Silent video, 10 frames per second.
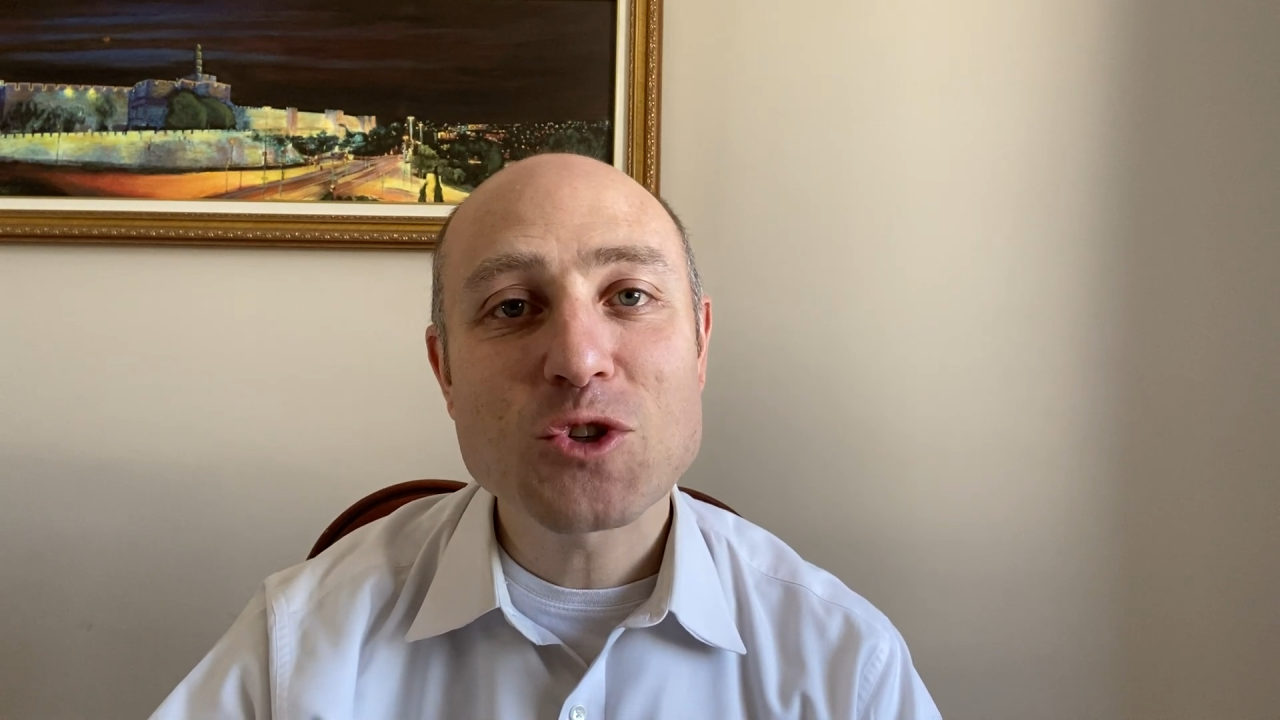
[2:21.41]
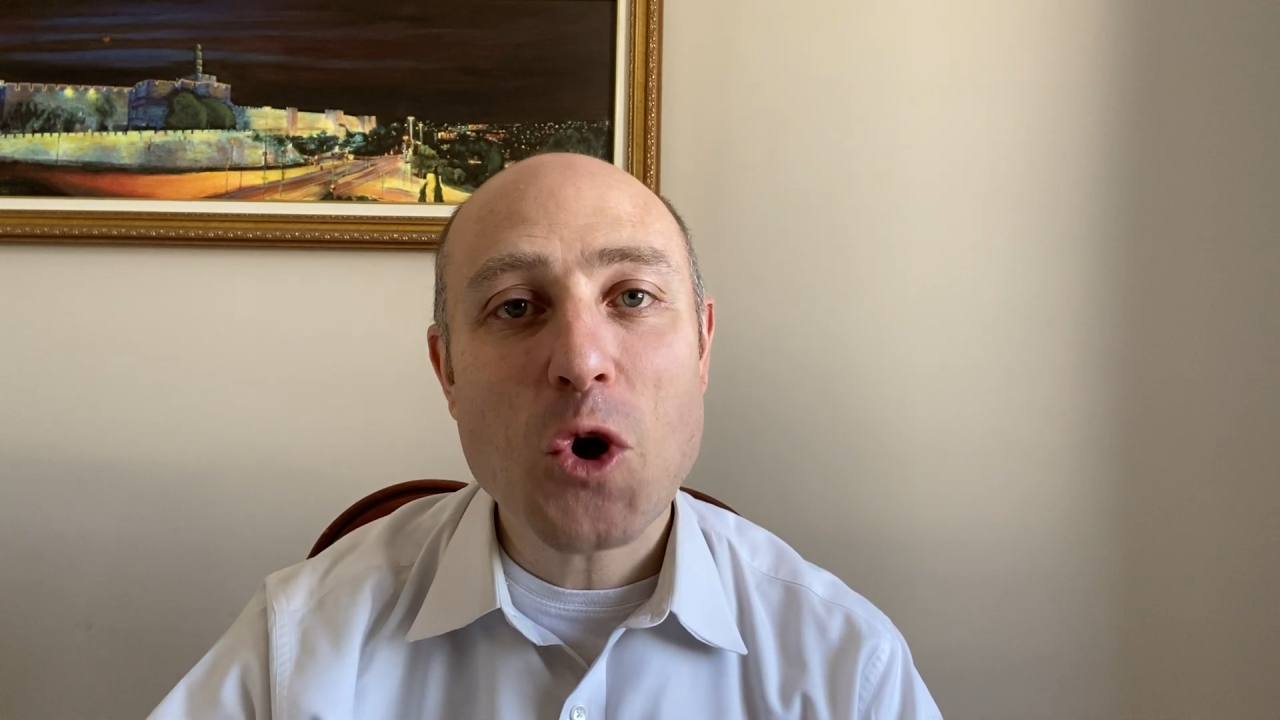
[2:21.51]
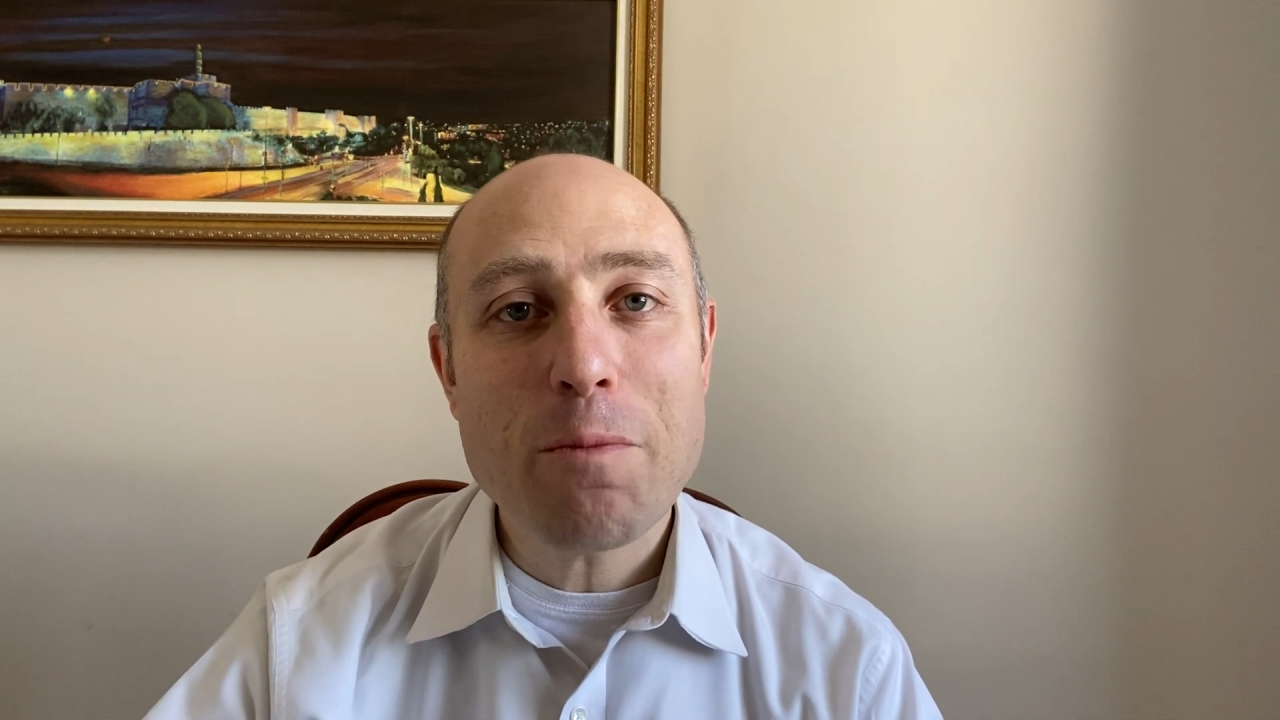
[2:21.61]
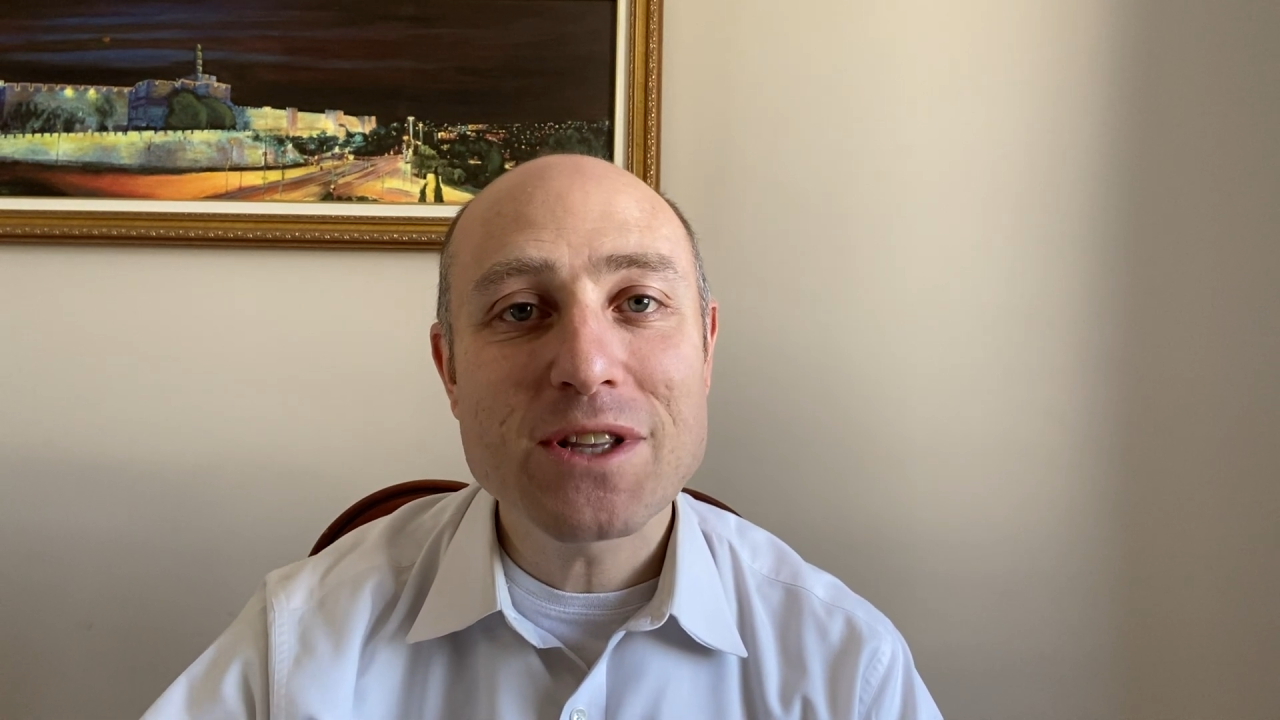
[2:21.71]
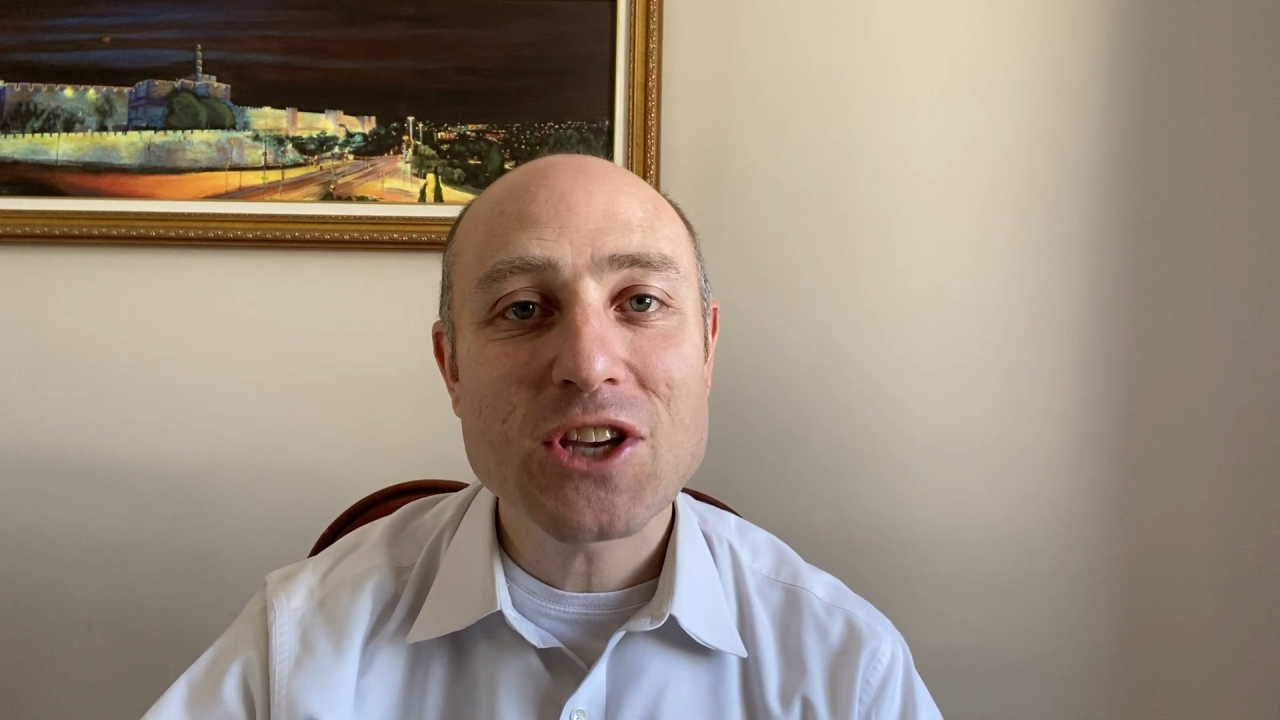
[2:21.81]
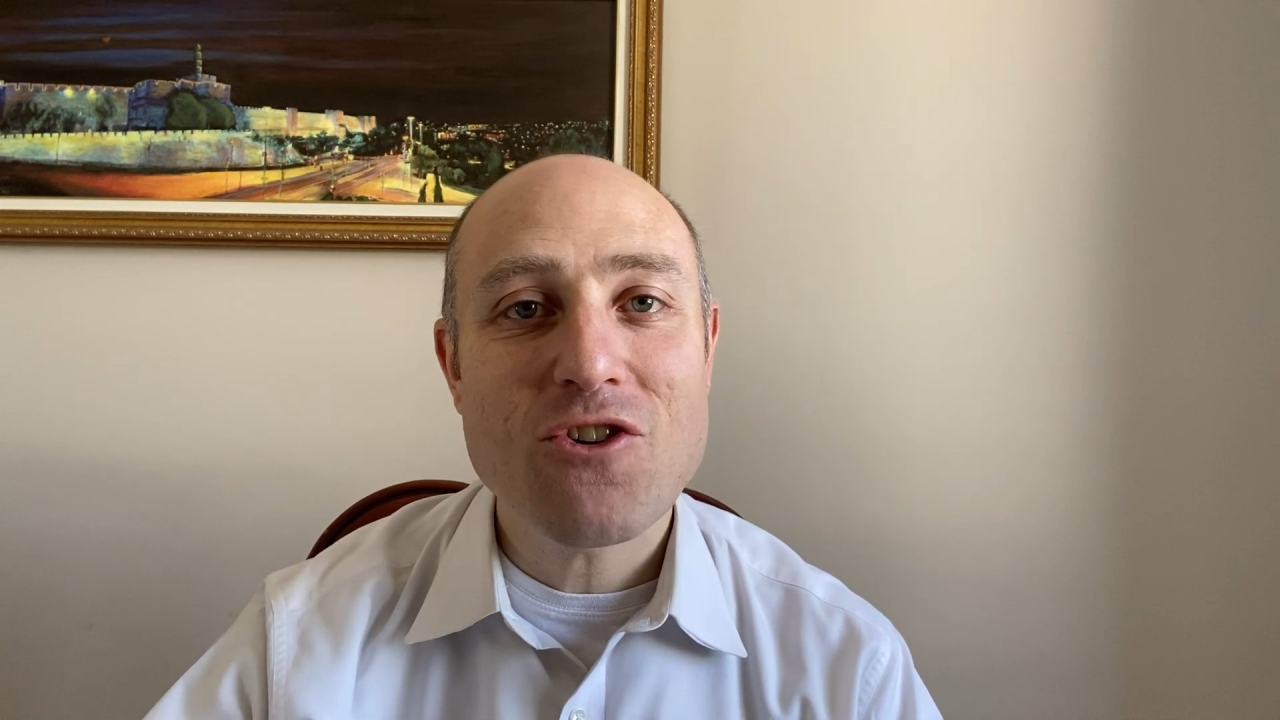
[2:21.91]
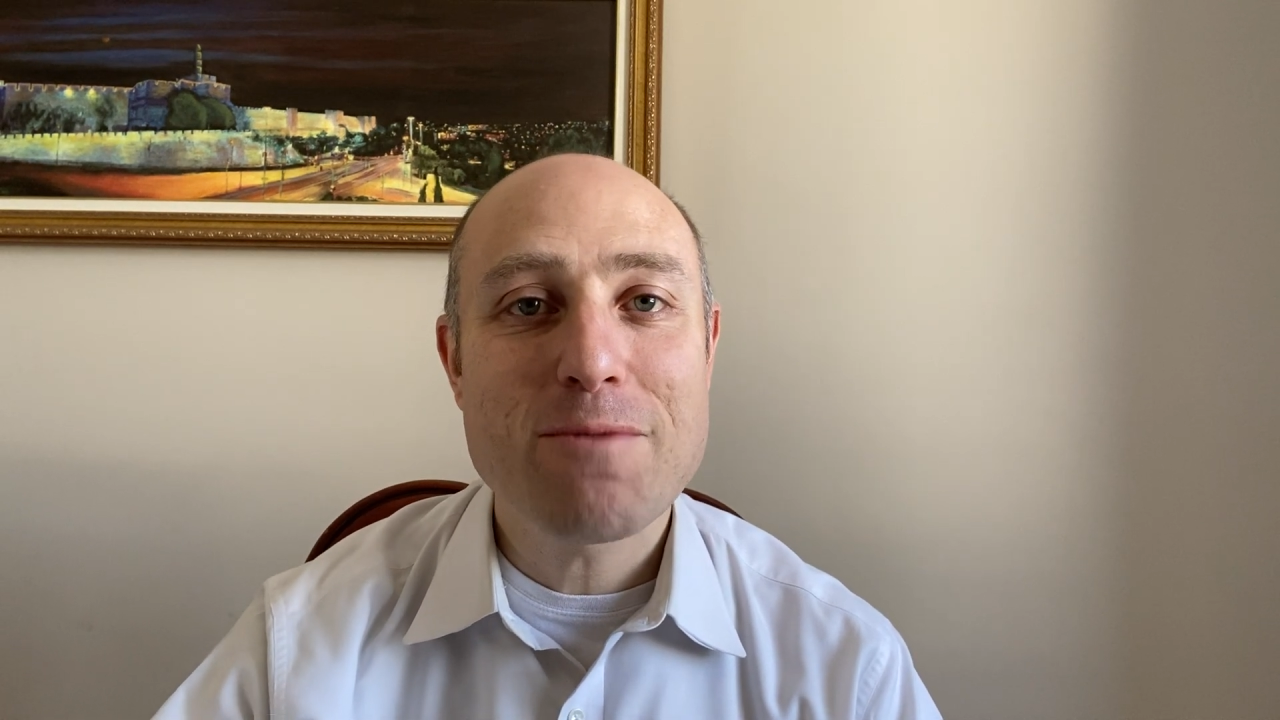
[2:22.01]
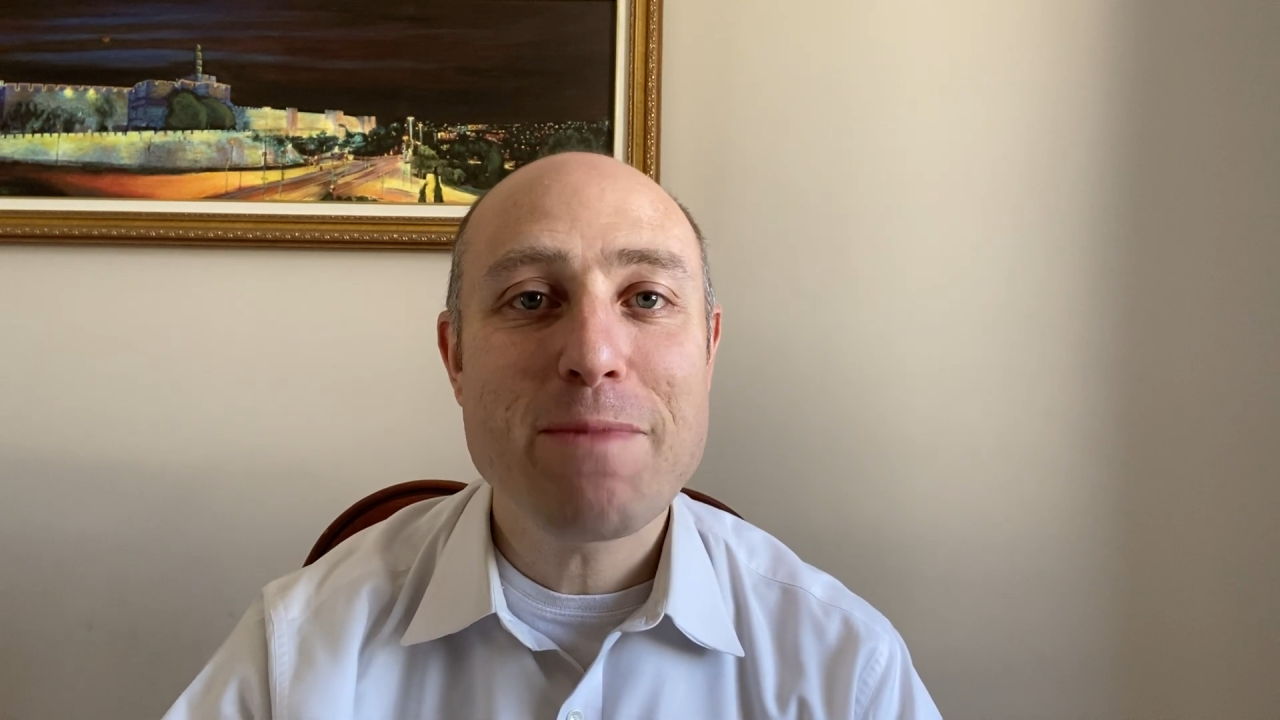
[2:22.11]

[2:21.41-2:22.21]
commentary,